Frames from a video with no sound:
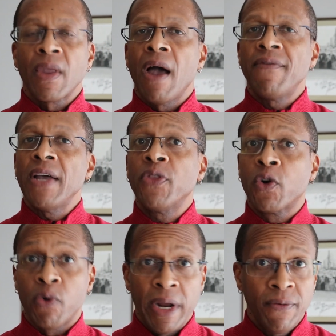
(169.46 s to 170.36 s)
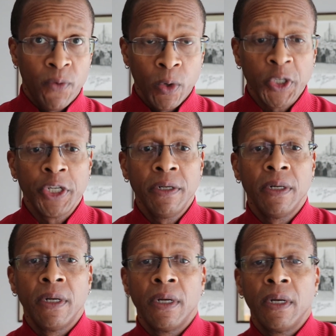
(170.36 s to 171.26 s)
I've had the great
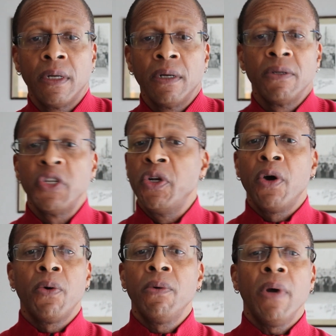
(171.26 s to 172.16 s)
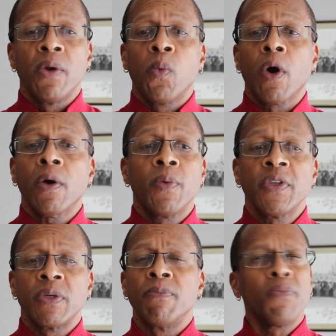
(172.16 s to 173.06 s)
fortune to know and work
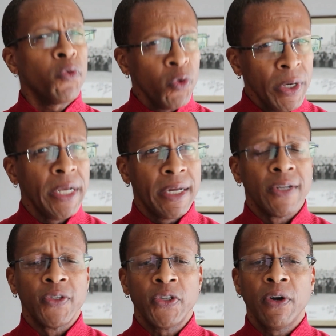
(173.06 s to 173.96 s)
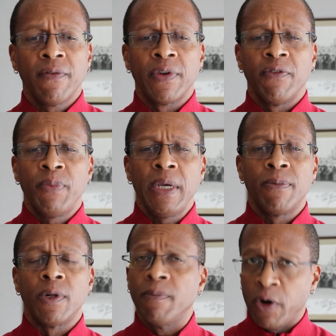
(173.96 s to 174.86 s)
with some pretty conservative
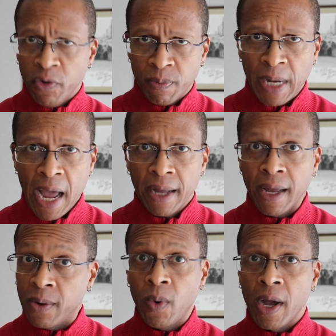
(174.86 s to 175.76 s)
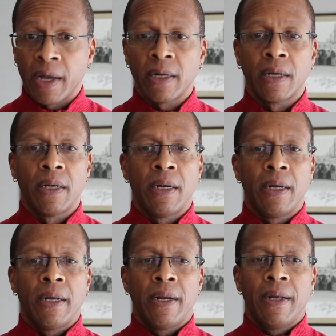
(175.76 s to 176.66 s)
people, both black and white.
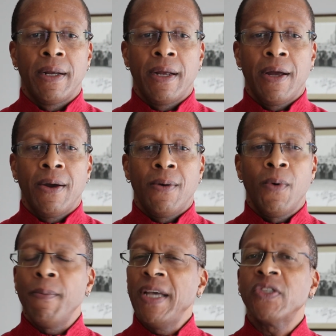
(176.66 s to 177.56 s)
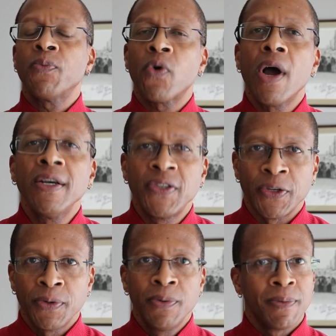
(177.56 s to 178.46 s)
What may surprise
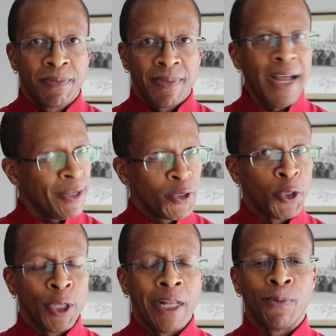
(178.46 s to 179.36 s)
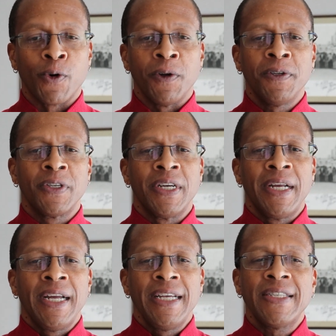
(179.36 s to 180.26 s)
you, as good liberals,
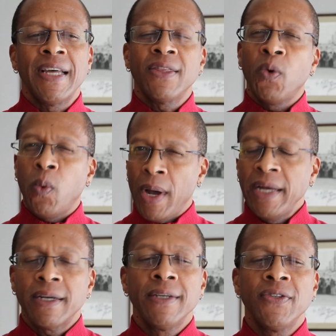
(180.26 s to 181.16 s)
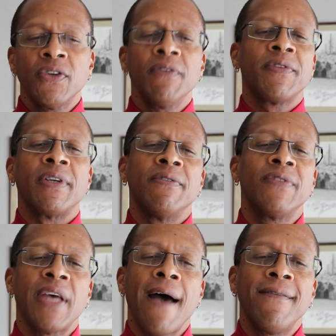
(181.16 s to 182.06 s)
is that the white
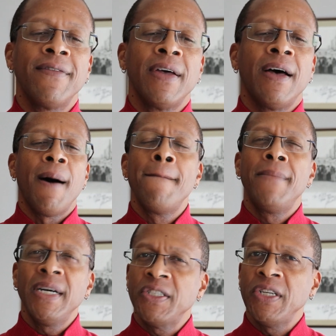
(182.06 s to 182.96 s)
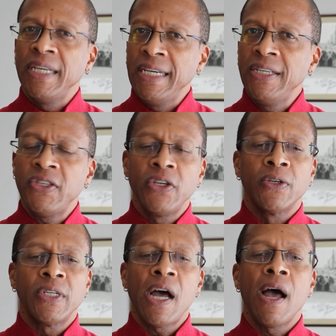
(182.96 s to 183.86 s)
conservatives have a much
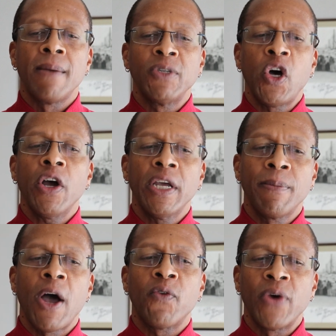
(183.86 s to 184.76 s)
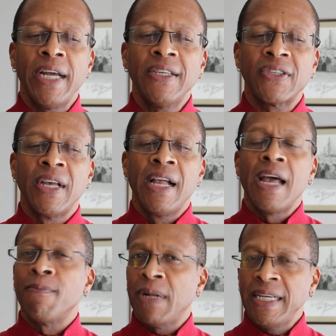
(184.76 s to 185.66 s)
easier time talking about race
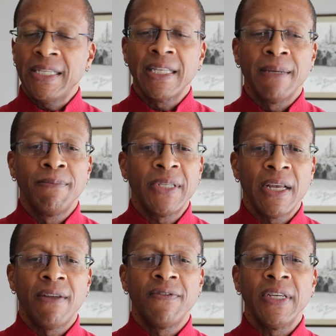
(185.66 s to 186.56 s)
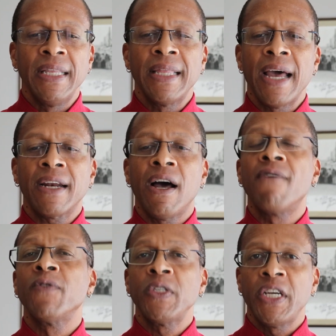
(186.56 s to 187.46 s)
and placing themselves in that
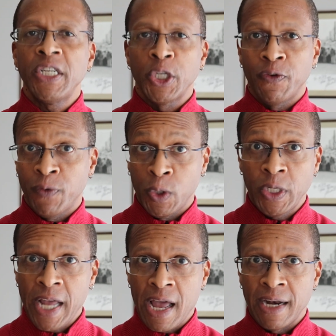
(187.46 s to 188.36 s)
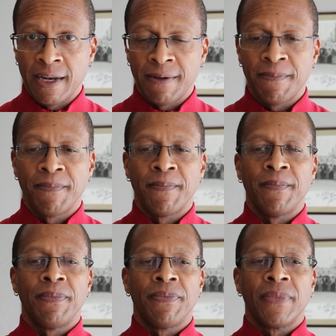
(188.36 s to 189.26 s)
conversation firsthand.
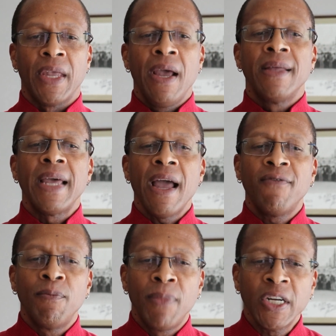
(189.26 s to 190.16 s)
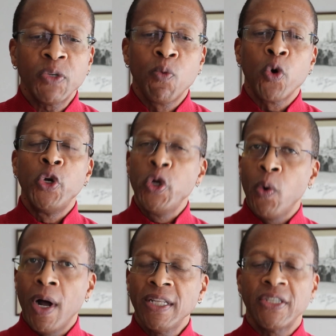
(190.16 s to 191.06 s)
They have a much more
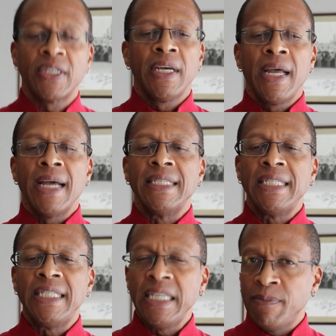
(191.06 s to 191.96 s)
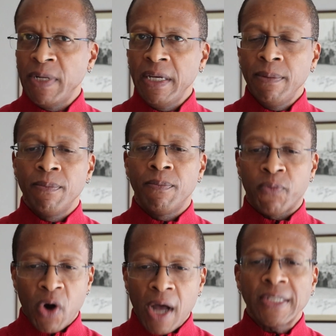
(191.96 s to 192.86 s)
nuanced and deeply
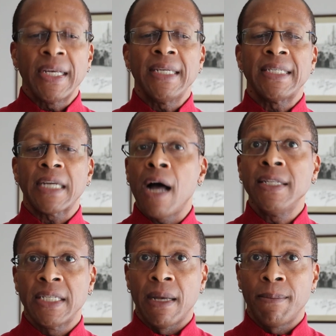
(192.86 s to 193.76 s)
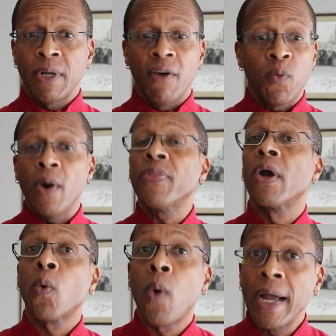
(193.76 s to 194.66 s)
processed concept of what
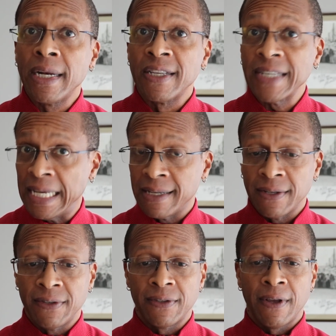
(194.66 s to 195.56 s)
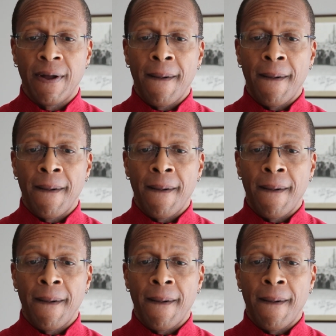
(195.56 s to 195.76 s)
their whiteness is.